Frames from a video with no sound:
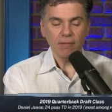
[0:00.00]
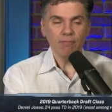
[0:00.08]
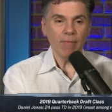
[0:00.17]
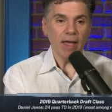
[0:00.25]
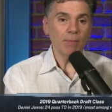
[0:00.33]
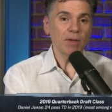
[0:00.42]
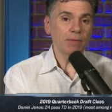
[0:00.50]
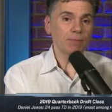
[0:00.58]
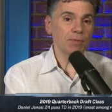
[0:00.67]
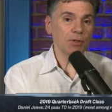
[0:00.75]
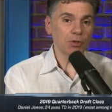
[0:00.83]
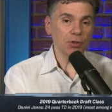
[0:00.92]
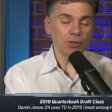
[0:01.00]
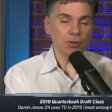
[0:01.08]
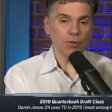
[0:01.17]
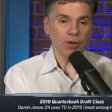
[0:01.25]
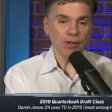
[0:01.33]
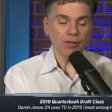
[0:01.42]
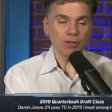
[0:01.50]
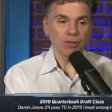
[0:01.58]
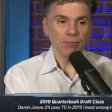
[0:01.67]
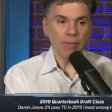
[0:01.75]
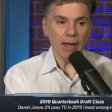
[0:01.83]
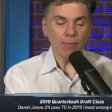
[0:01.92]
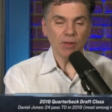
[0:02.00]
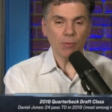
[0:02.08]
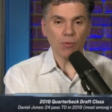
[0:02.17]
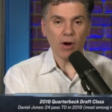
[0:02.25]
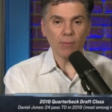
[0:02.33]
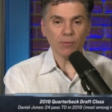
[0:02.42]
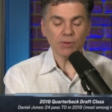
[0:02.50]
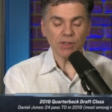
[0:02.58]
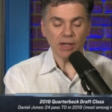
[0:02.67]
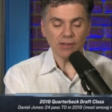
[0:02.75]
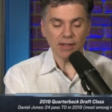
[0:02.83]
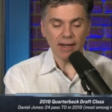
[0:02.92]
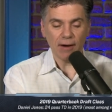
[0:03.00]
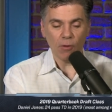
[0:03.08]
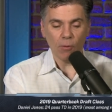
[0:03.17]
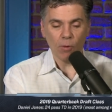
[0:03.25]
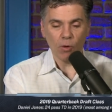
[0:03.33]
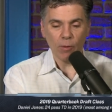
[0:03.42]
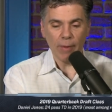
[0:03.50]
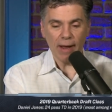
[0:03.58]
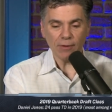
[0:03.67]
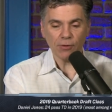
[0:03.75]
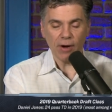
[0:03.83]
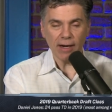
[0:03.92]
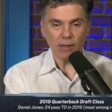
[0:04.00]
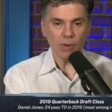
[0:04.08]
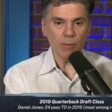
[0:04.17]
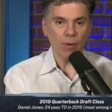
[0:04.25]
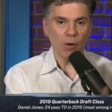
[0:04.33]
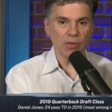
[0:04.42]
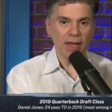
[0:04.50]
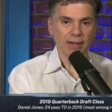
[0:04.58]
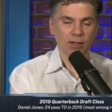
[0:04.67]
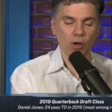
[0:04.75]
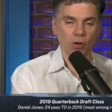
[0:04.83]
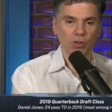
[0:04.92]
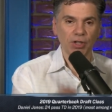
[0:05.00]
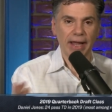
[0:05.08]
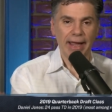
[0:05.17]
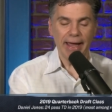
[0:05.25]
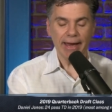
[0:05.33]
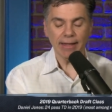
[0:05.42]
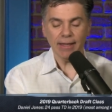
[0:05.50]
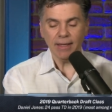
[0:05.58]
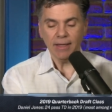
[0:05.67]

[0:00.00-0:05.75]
maybe you shouldn't cringe. Maybe the problems with Jason Garrett were more about trying to be both head coach and